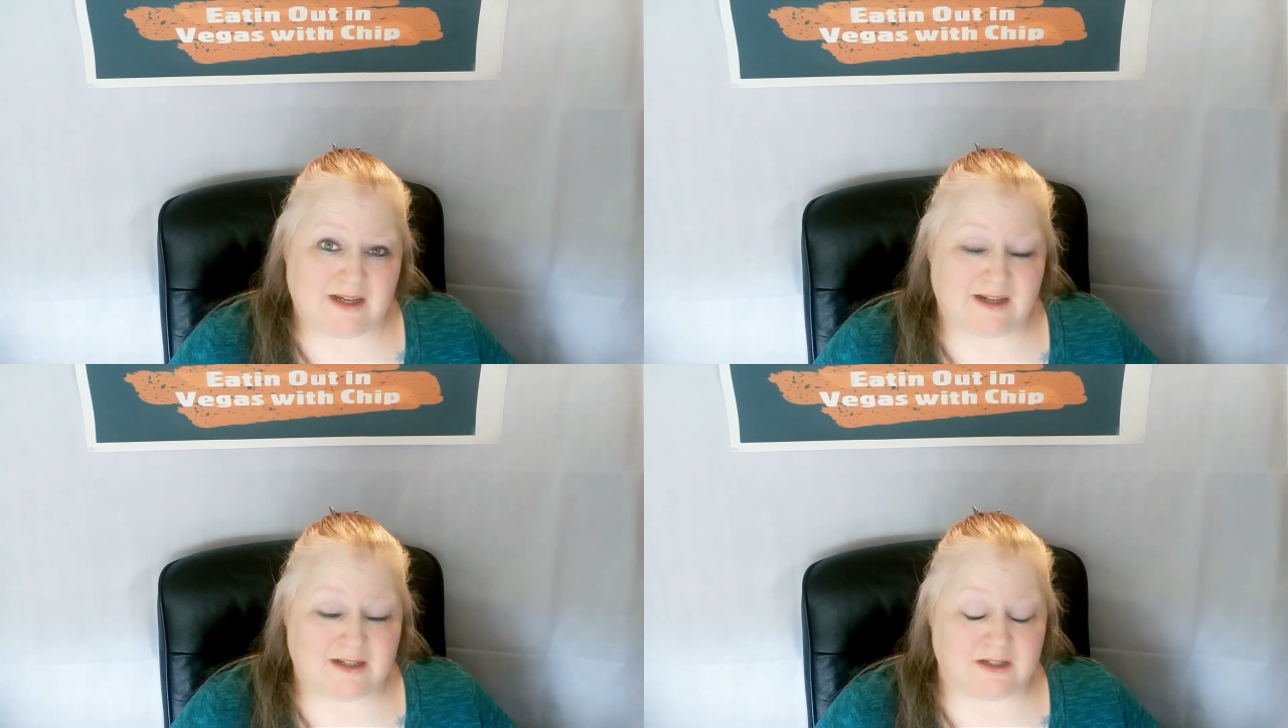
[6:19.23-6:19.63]

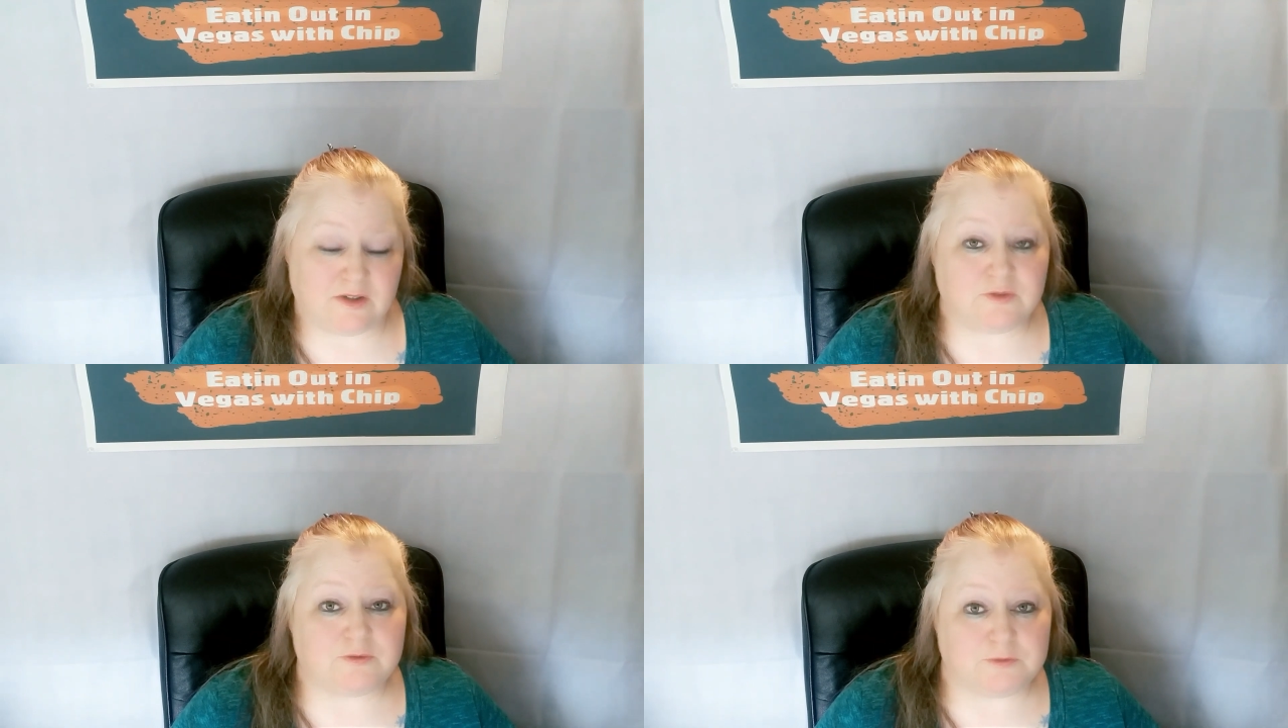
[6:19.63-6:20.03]
And
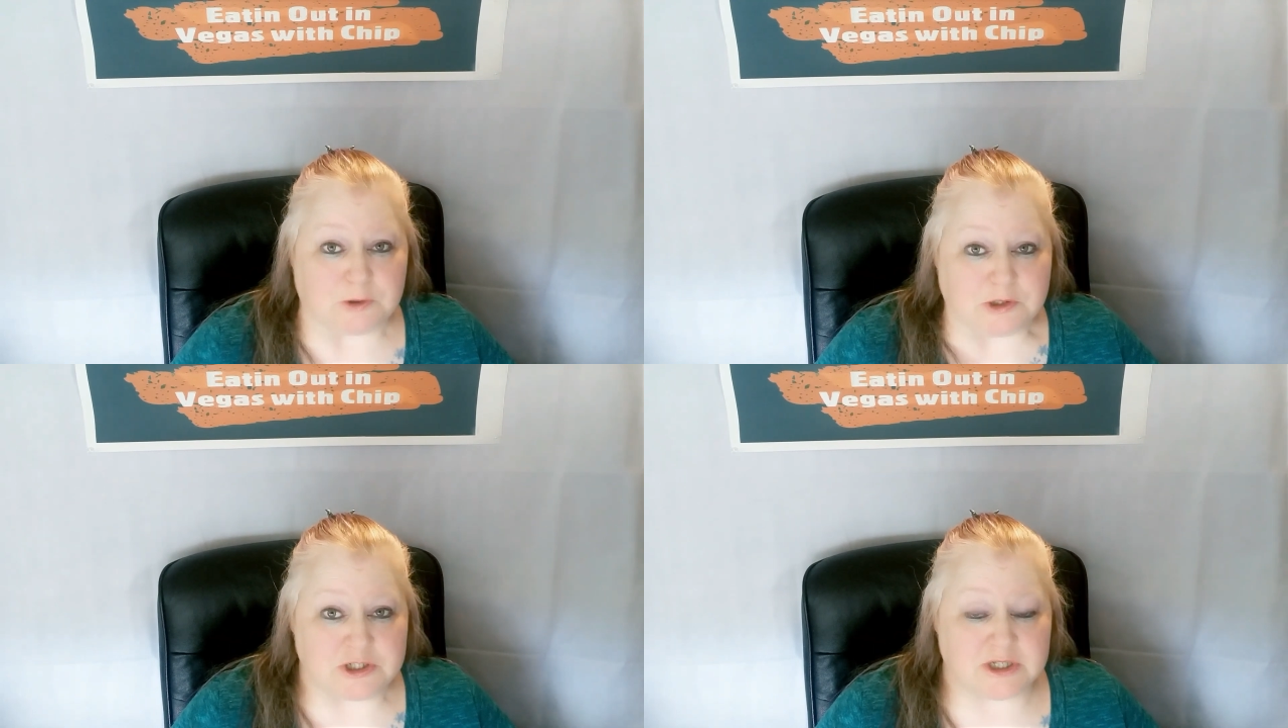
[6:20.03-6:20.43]

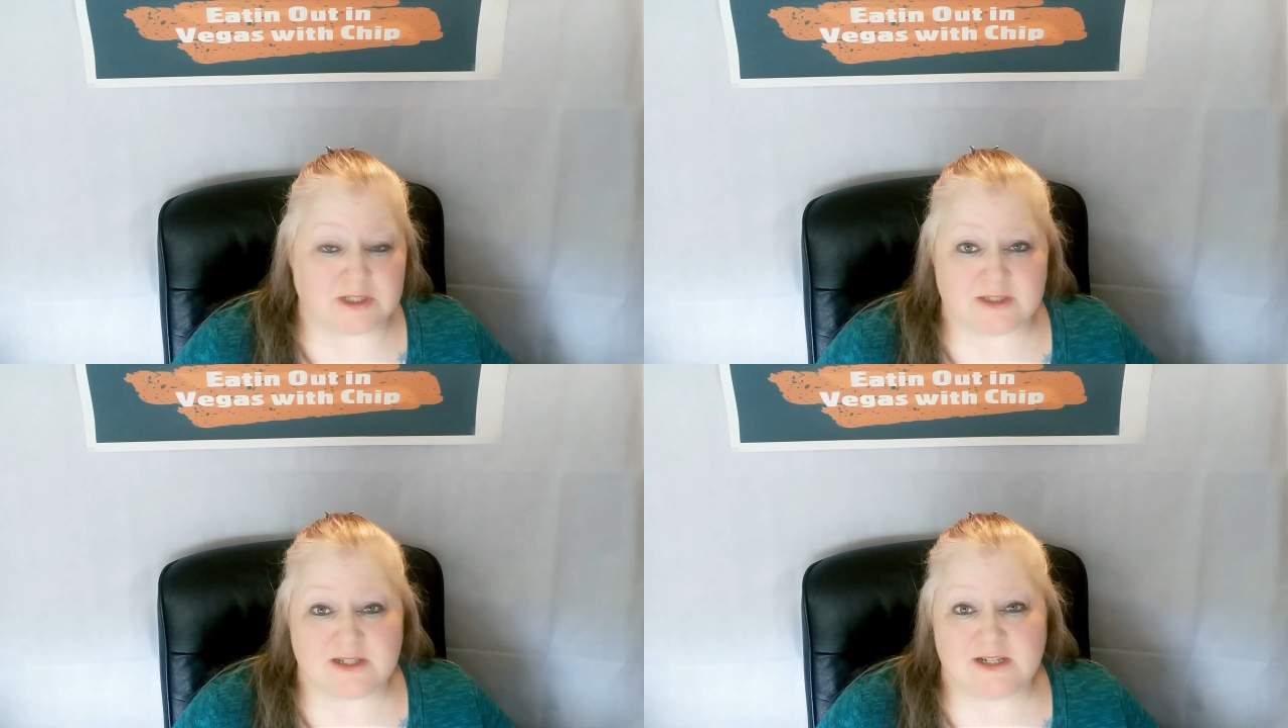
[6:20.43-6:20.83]

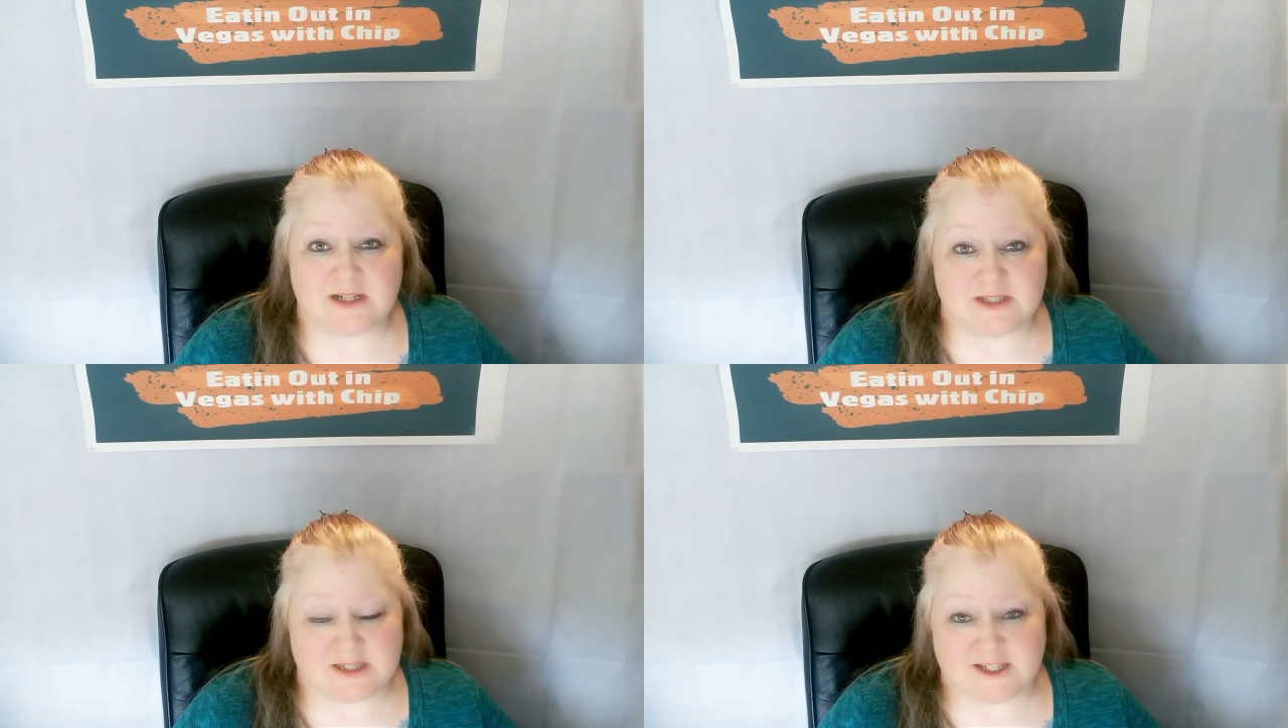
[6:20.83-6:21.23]
unfortunately,
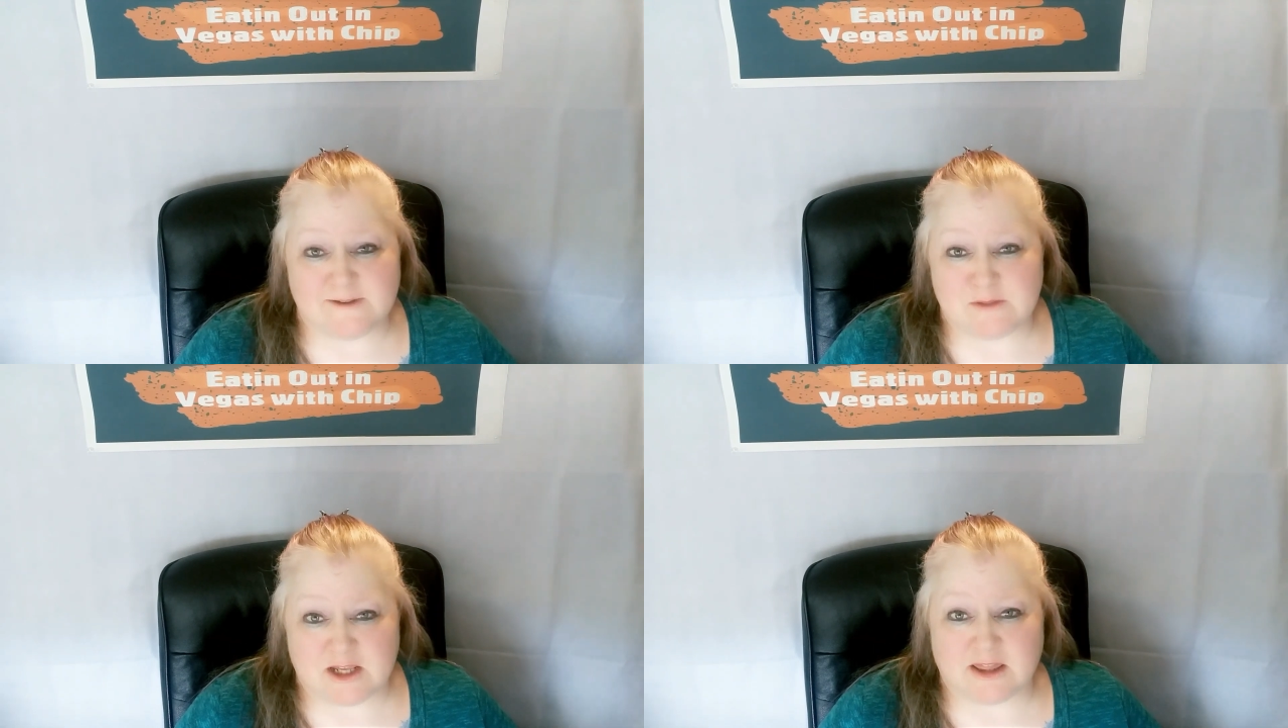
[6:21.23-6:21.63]
it seemed like